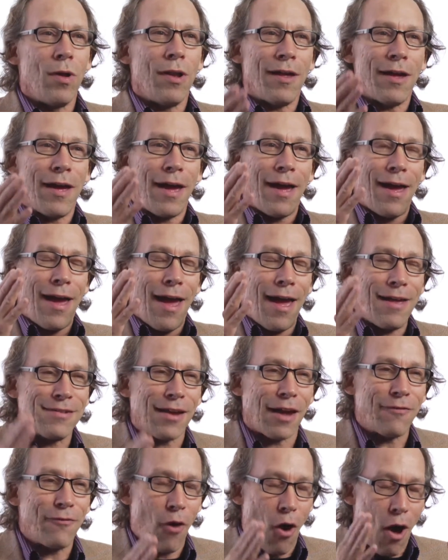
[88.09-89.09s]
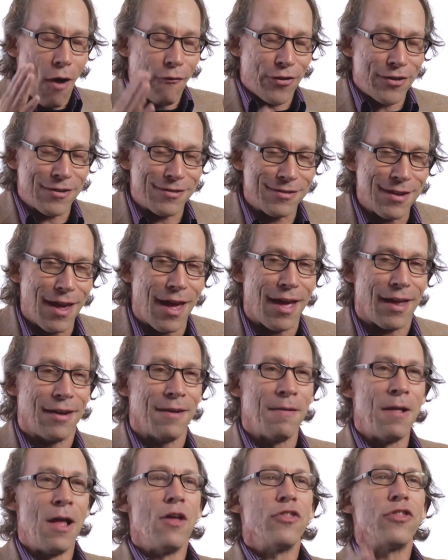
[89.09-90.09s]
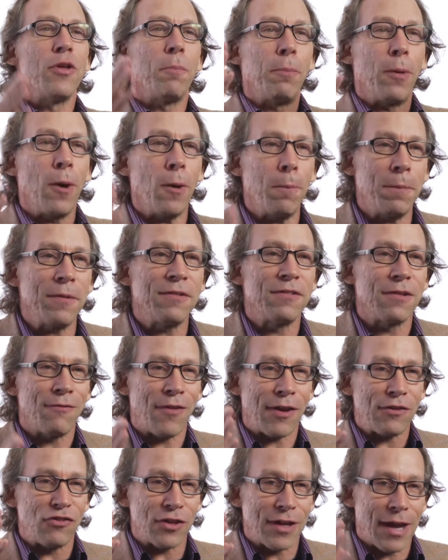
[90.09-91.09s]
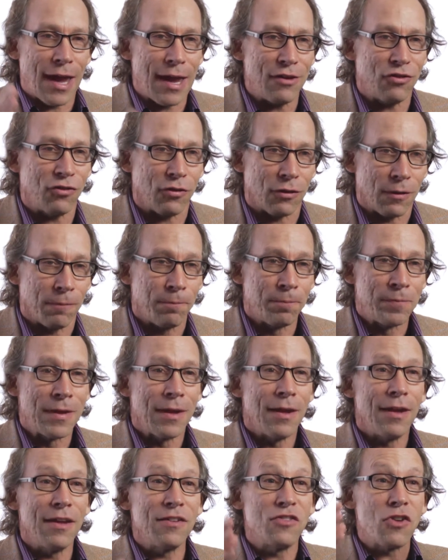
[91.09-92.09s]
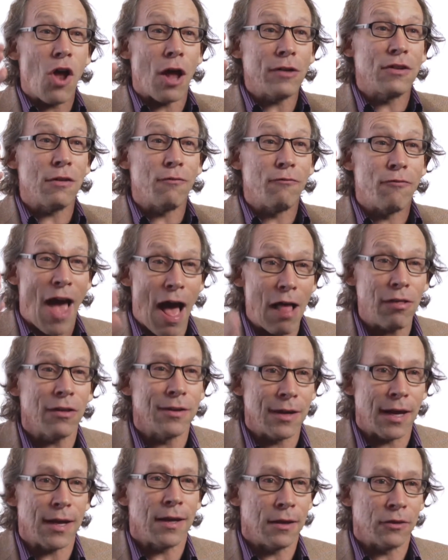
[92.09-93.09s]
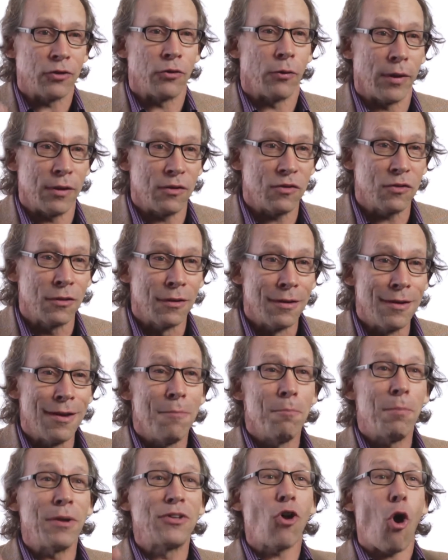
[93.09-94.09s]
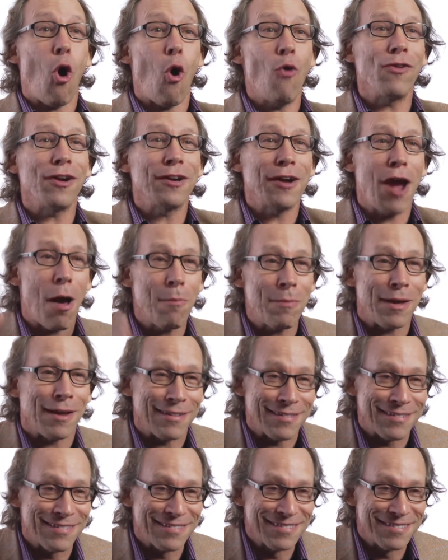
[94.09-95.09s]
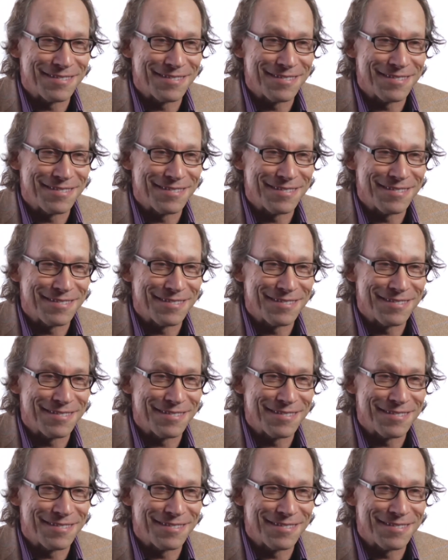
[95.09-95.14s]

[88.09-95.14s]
Well, as I've often said, the purpose of education is not to validate ignorance, but to overcome it.